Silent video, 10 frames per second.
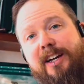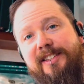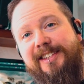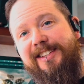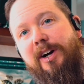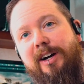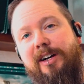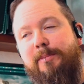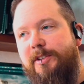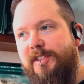guys,
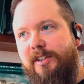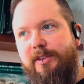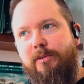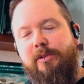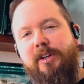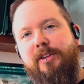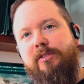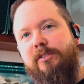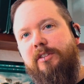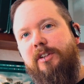I'm just gonna throw
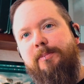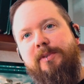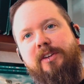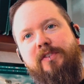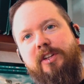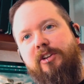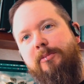together a little update video